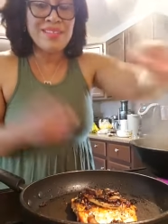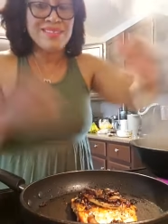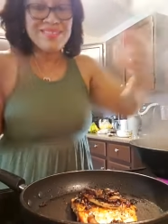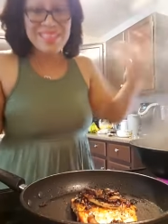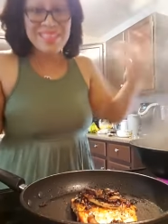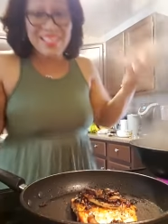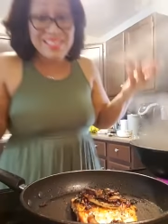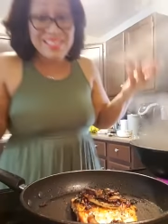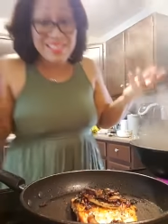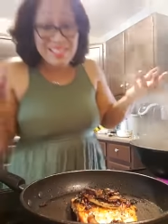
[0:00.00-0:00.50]

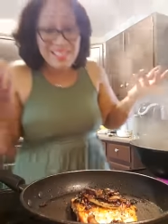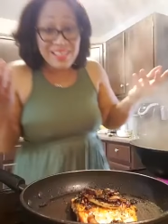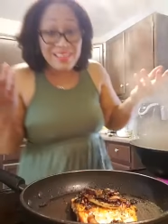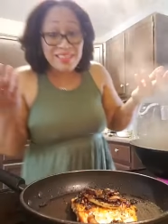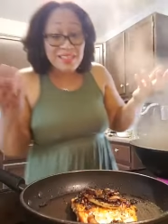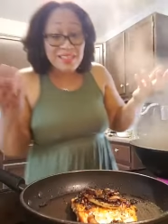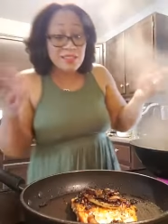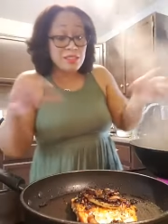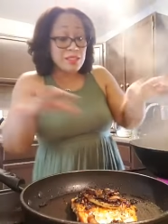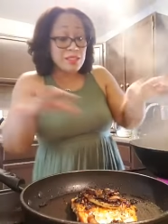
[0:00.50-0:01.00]
That's
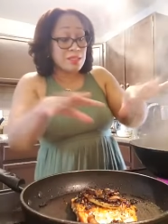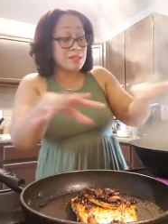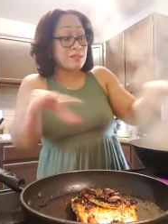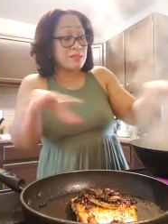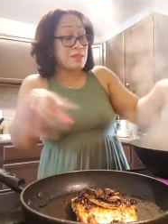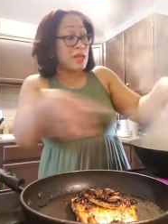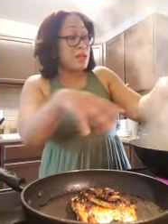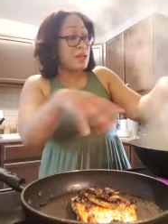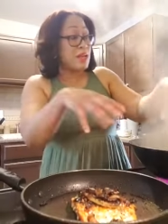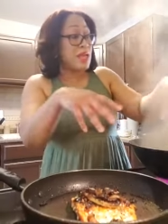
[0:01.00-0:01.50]
nothing just
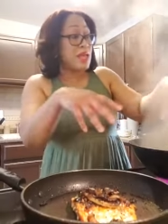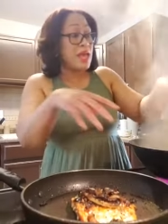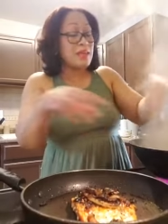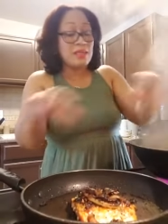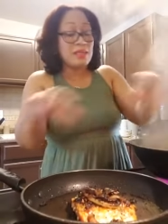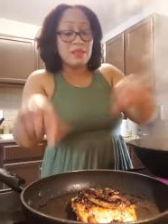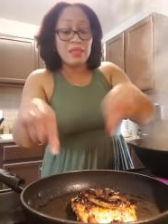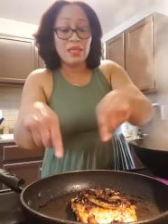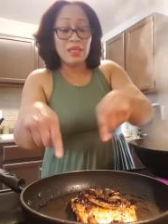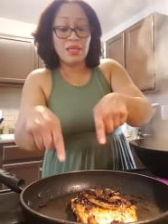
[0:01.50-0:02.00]
out of that.
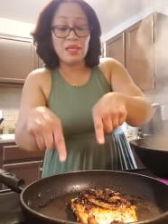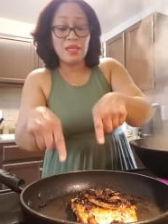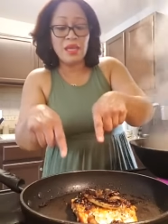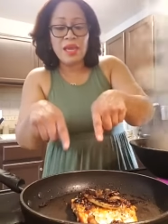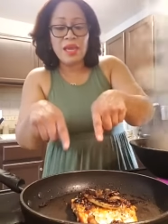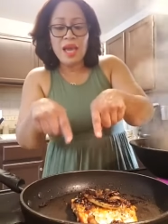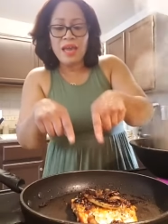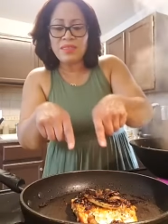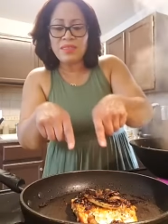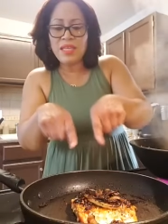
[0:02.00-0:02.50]
And then
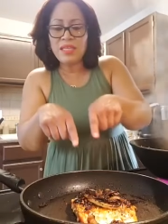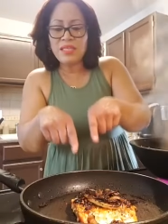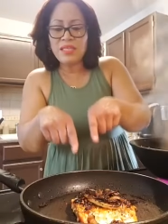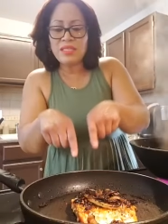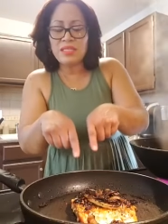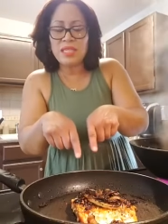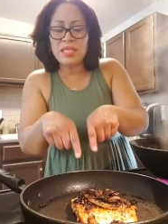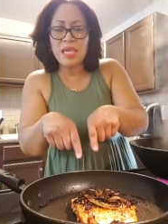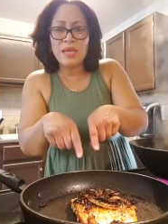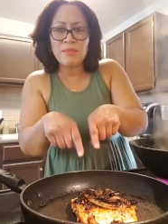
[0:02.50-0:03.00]
I think the
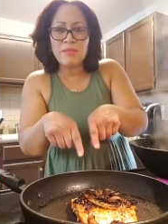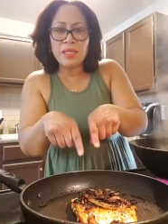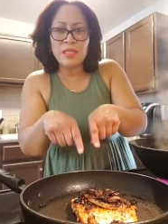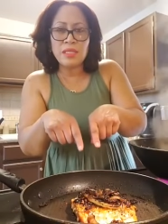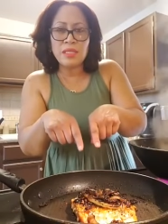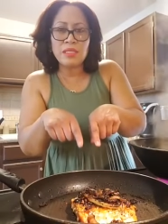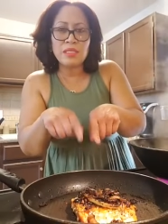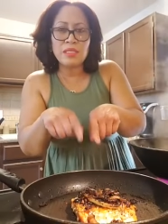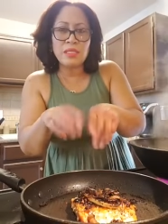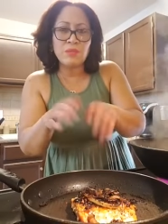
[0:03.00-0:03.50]
salmon
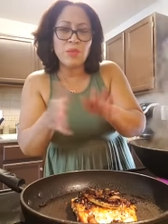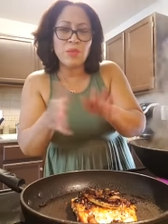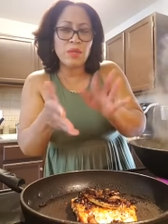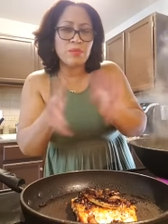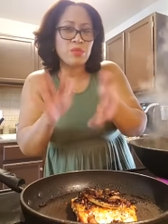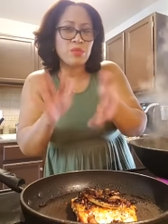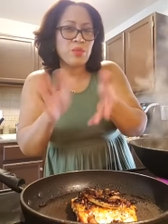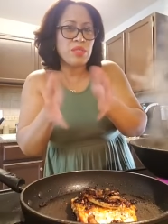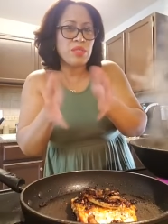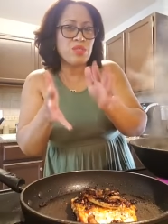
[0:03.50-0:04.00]
is somewhere
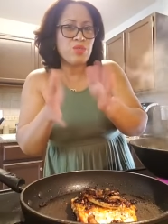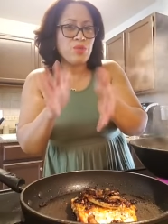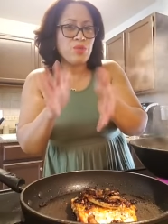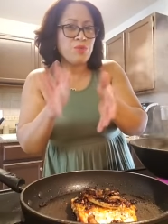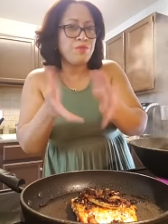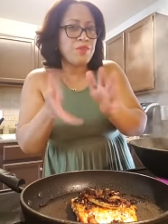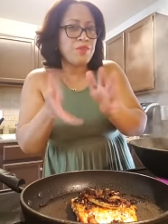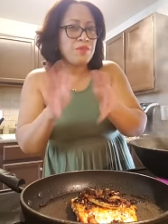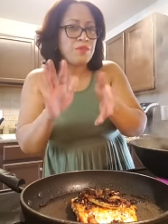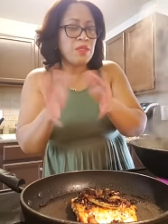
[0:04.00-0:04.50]
between
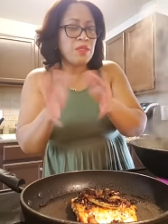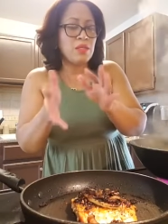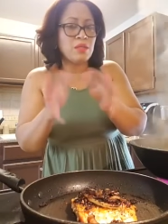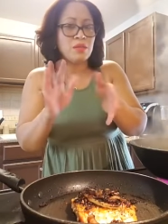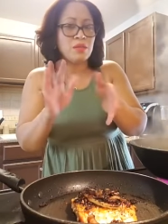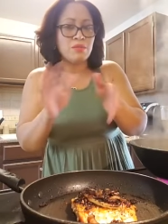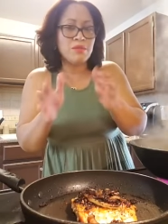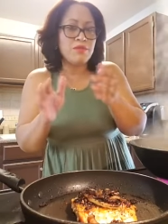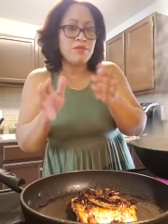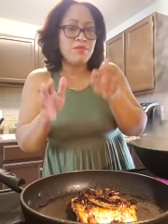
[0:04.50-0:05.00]
250 and
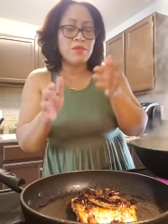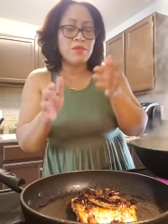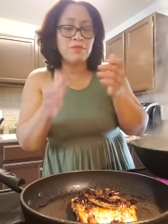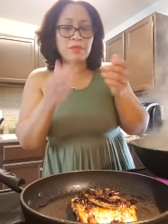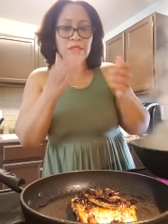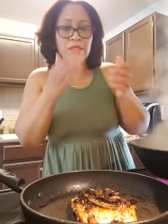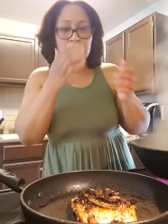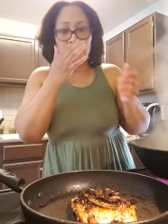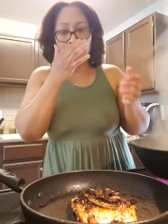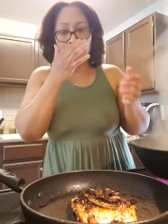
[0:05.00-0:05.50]

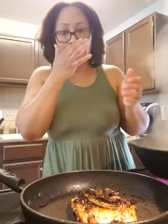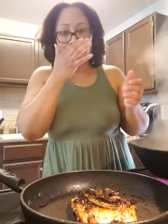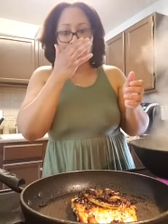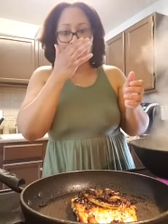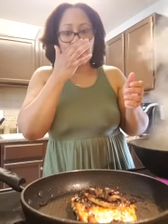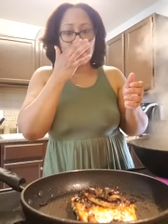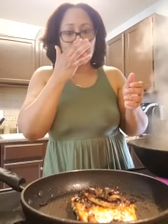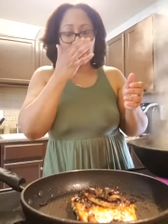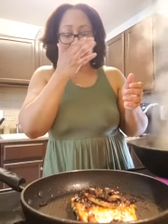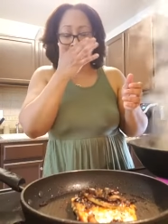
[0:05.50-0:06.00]
350, somewhere
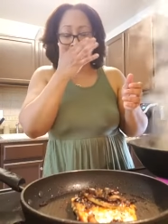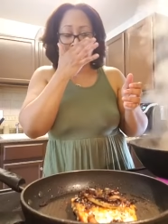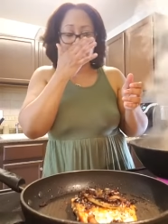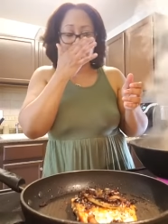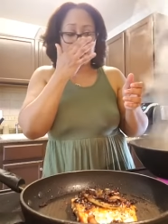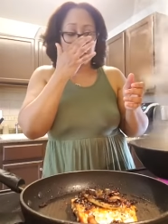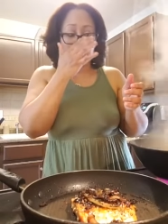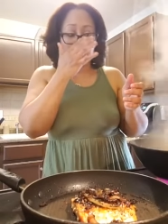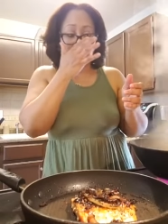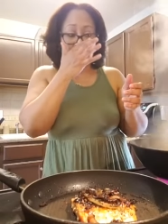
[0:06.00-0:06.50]
around there.
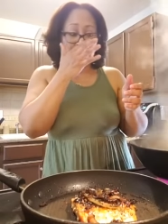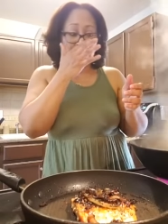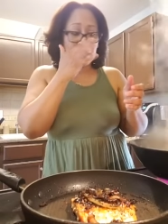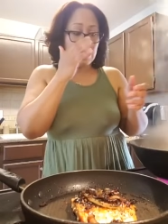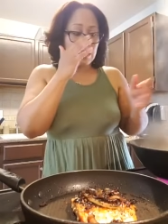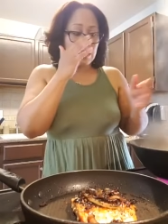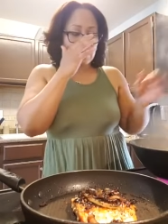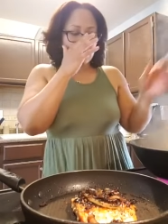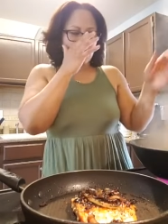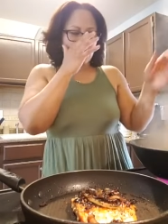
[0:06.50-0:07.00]
So
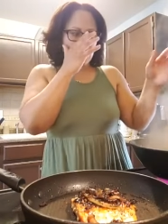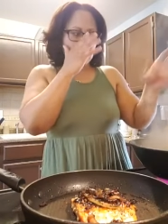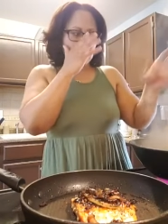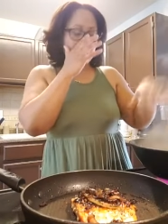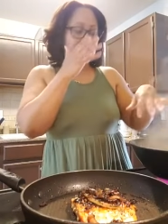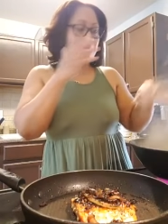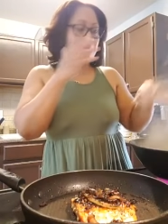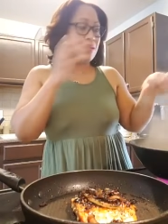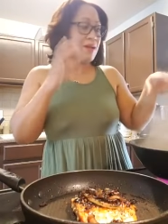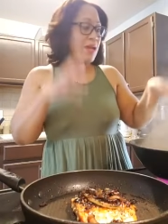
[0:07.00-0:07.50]
you
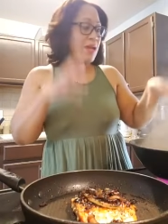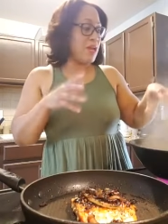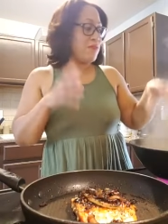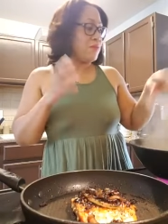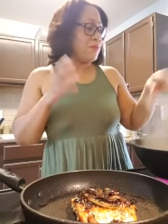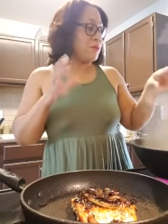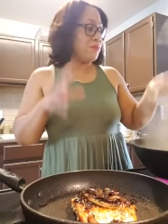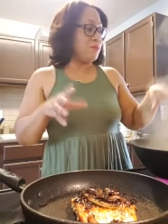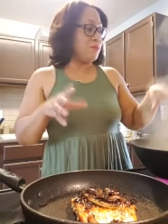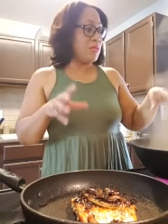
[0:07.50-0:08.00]
still are
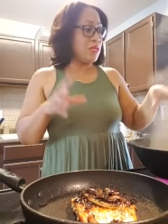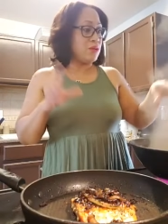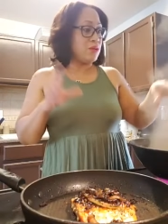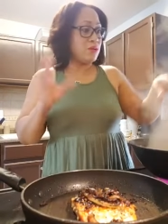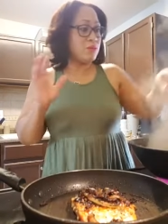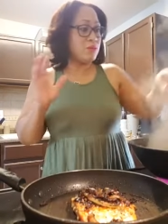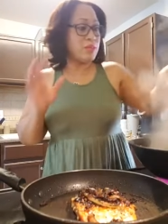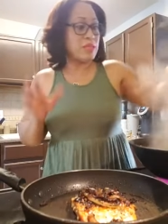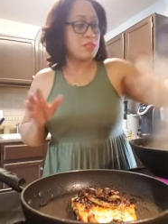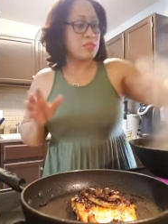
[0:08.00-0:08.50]
having a
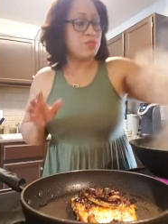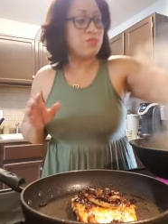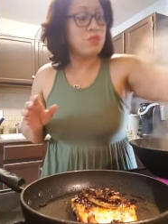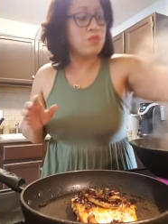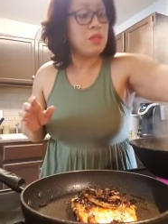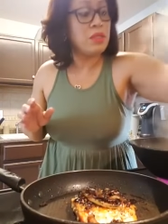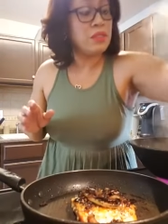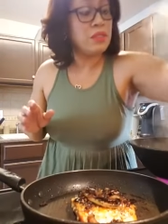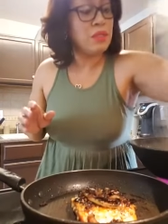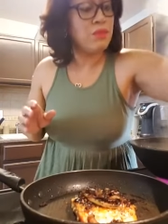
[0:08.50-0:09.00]
meal that's
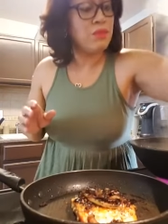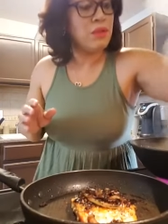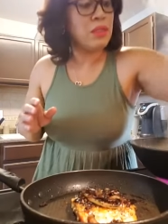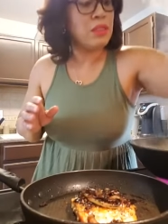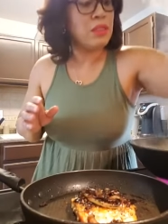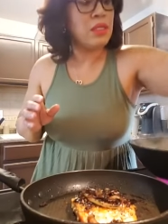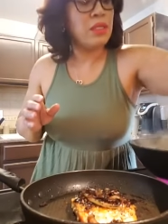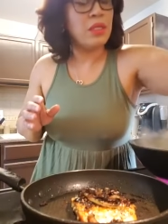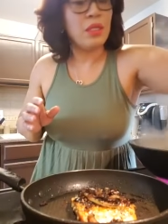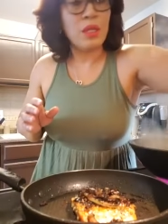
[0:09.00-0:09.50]
really,
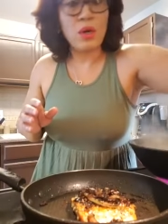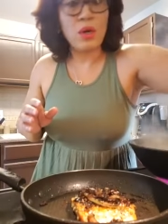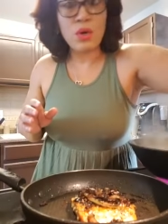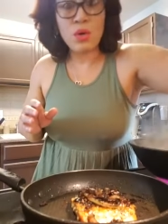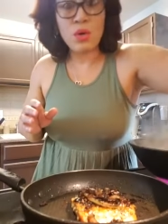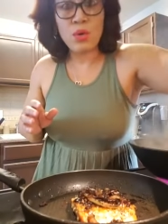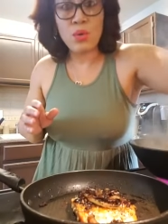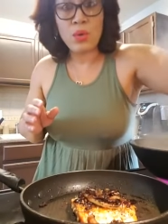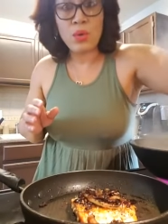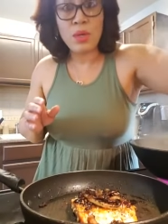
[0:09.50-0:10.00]
really
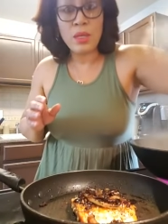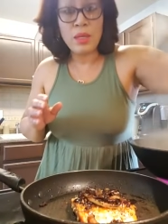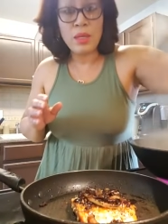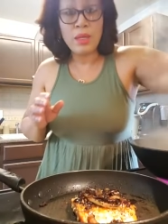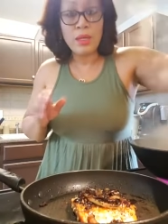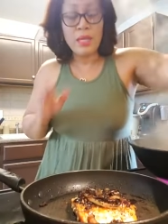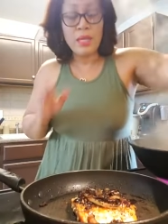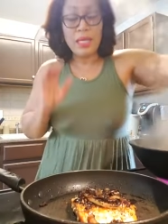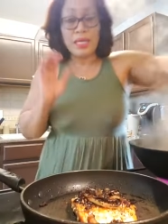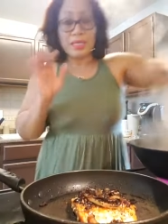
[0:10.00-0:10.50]
low
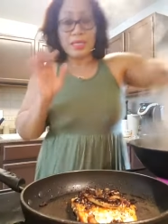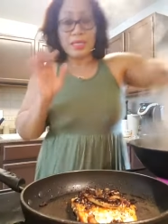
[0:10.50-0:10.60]
in